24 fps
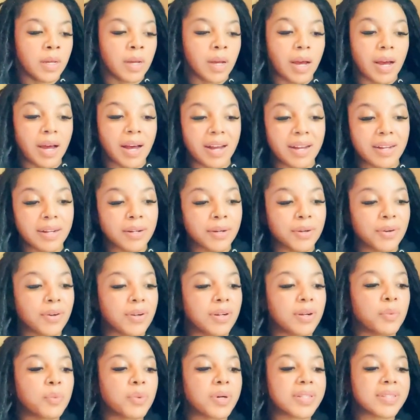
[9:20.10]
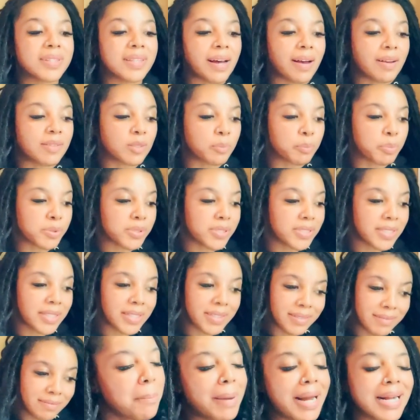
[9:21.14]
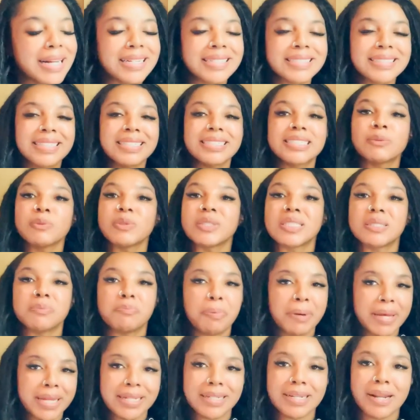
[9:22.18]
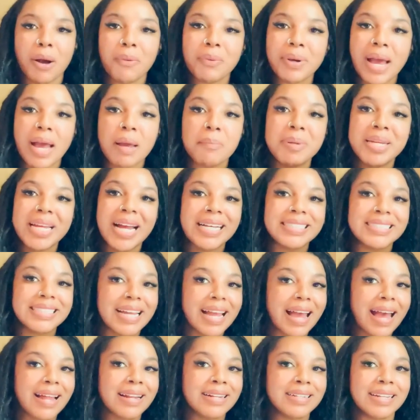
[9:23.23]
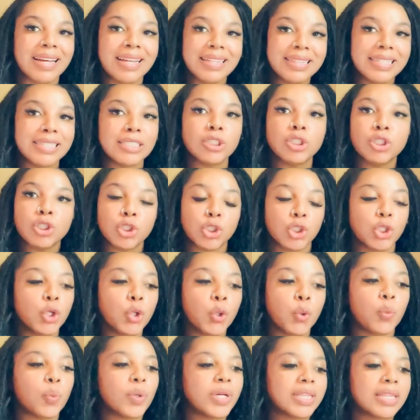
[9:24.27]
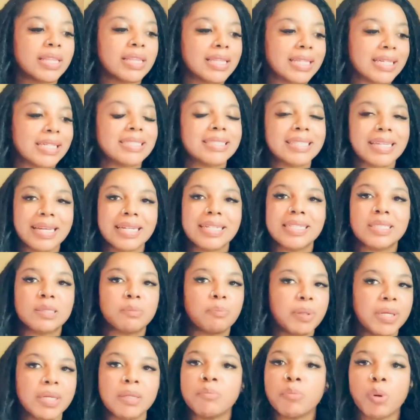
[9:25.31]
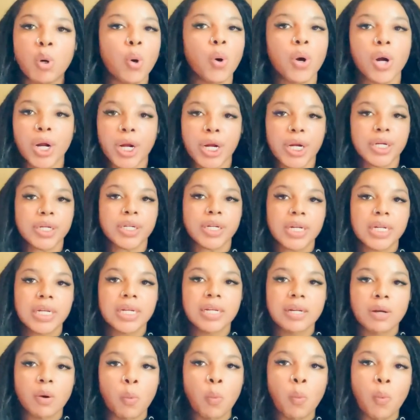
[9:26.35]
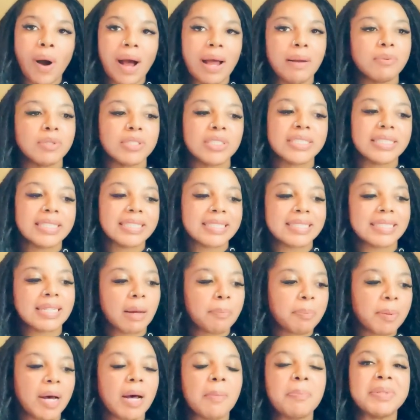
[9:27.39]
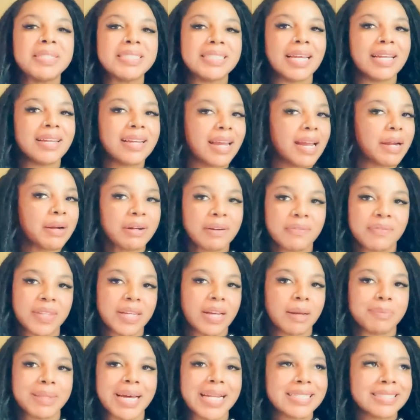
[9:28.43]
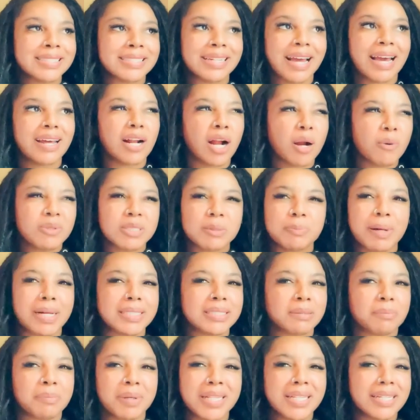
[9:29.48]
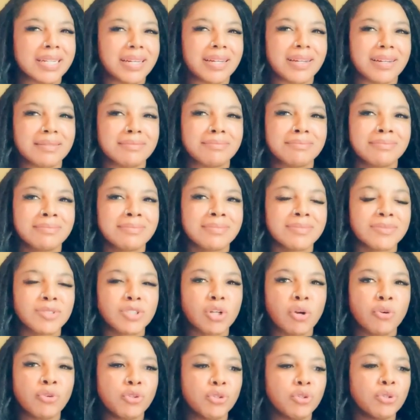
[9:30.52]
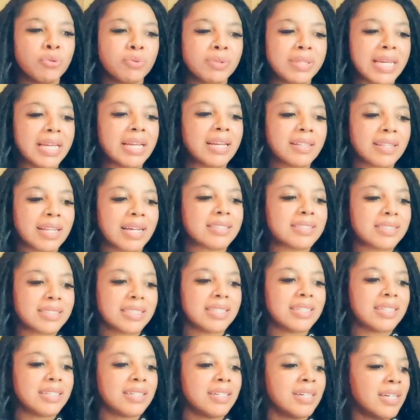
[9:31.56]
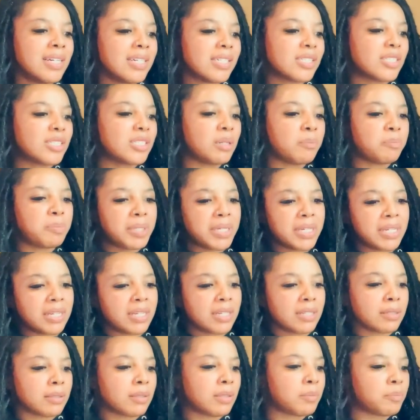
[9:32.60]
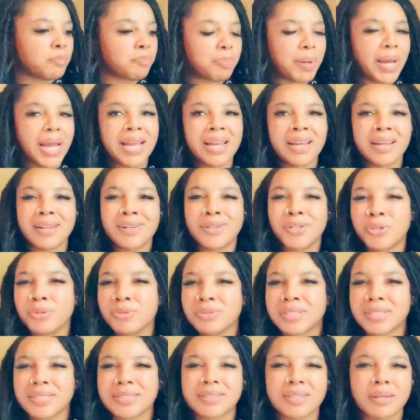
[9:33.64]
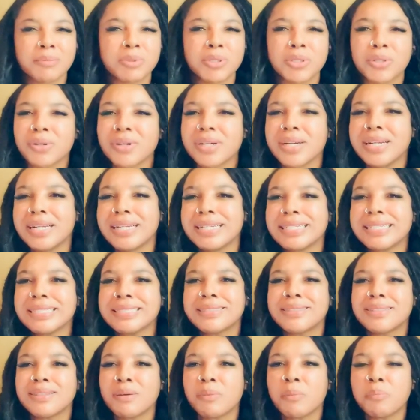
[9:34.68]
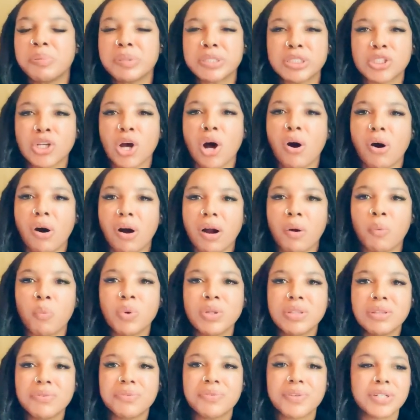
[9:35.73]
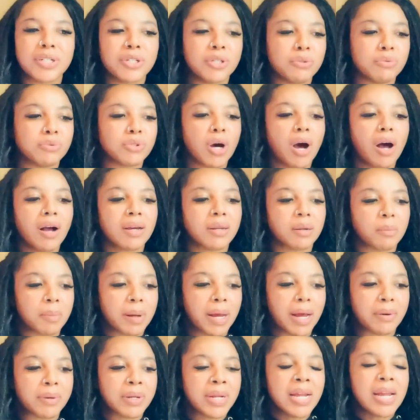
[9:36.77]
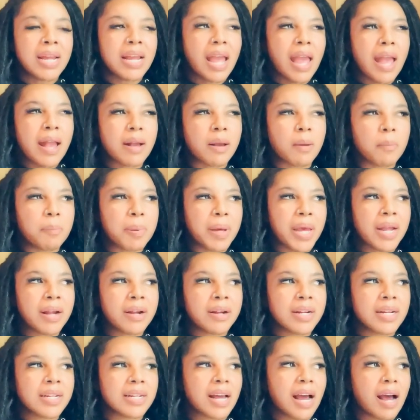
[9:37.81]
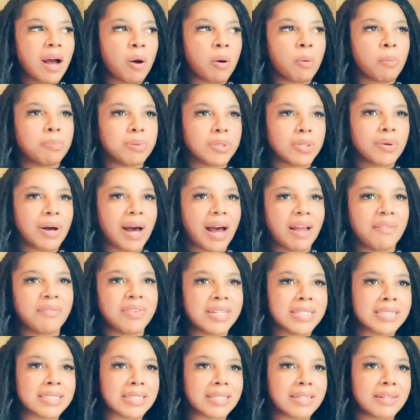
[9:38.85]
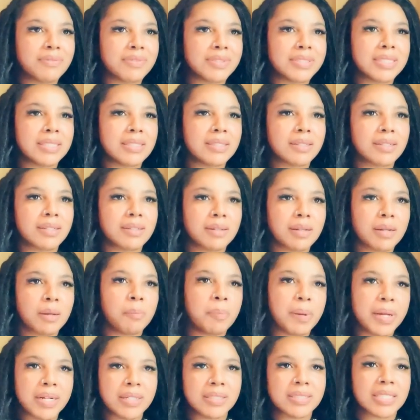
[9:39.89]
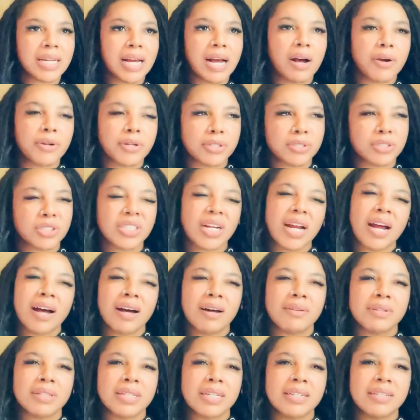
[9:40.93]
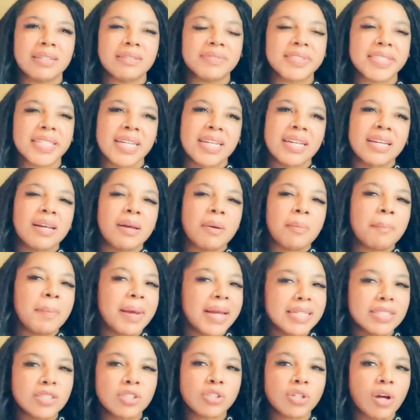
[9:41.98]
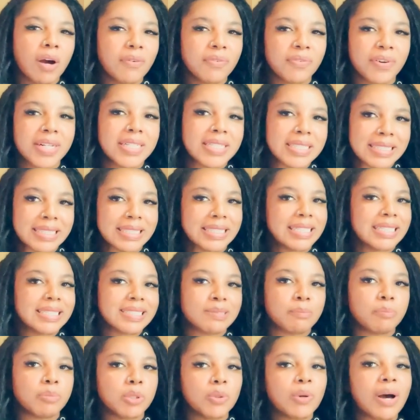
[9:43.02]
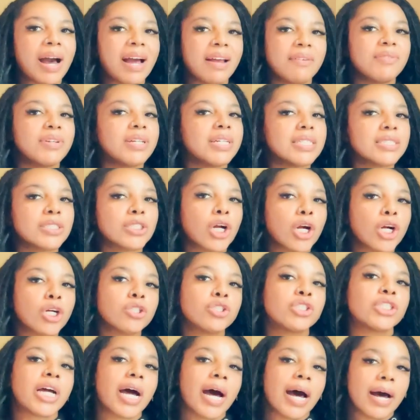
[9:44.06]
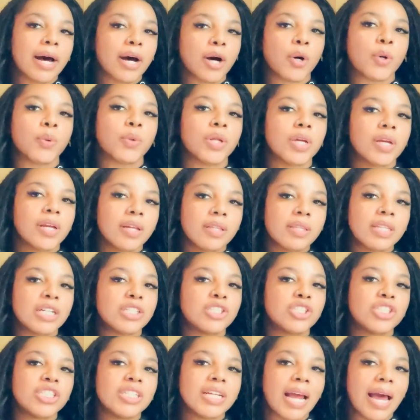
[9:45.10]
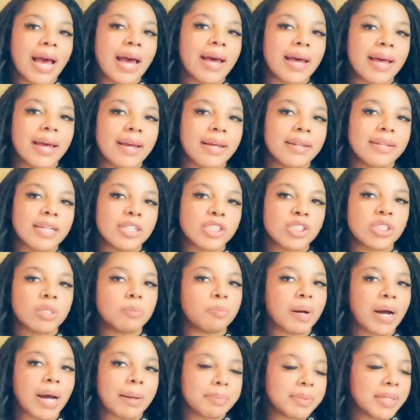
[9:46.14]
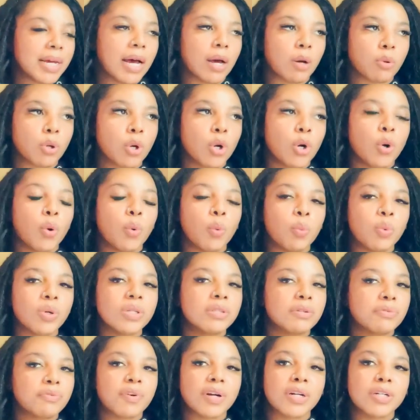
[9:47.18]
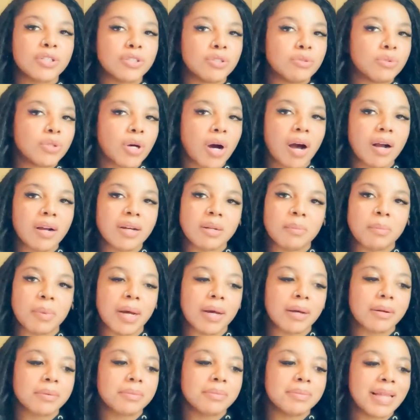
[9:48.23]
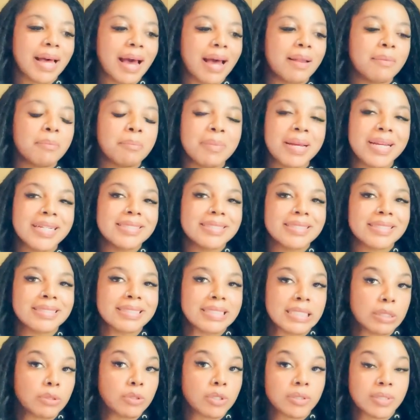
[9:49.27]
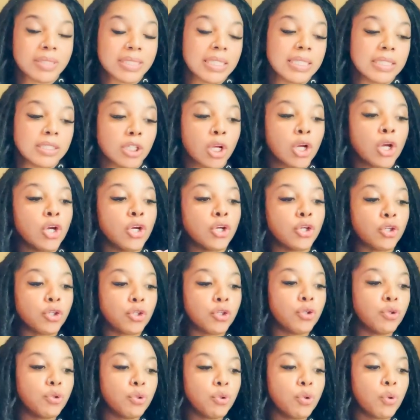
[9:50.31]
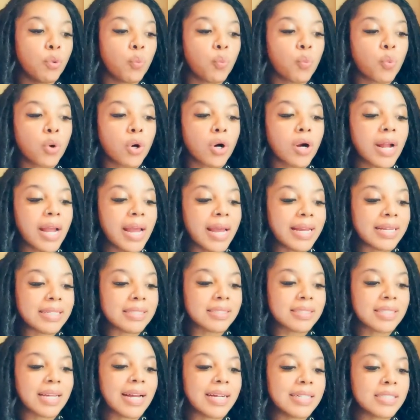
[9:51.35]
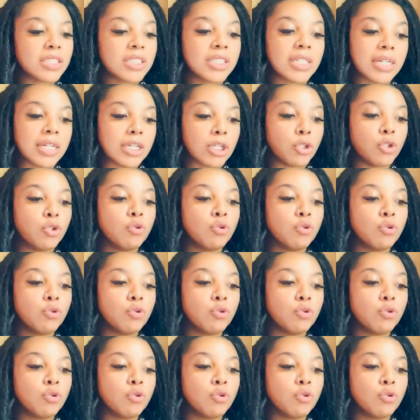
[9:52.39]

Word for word: I agree 1000%. My good was spitting, okay? Beyonce had nothing to do with these kids being born why would she step up and take care of them? That is not her responsibility. So you thinking that she should be paying you to some degree is bizarre. What the fuck are you talking about? And comparing how Blue Ivy is living to comparing to how your child lives makes no fucking sense. Blue Ivy is her child that she had, that she popped out. What the fuck are you talking about? That makes zero sense. You were a side chick.